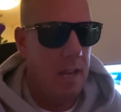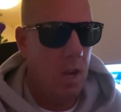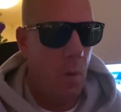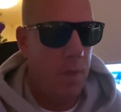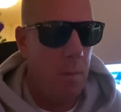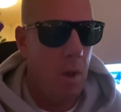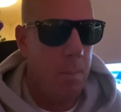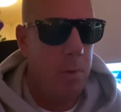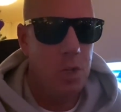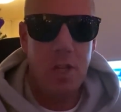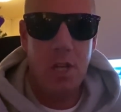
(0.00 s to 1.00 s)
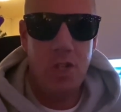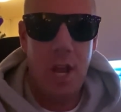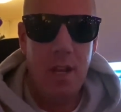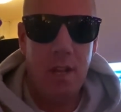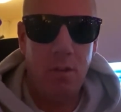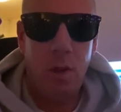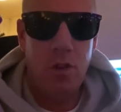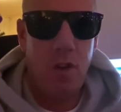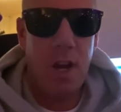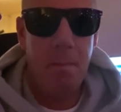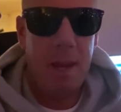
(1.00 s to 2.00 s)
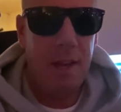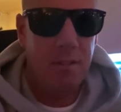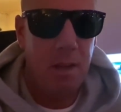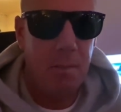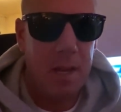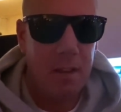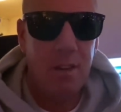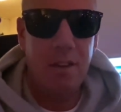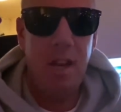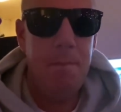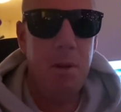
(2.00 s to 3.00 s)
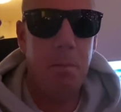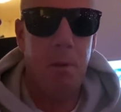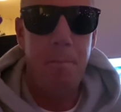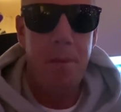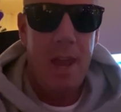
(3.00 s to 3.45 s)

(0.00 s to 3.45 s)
they want to push the agenda, so they try to make it seem like it's acceptable.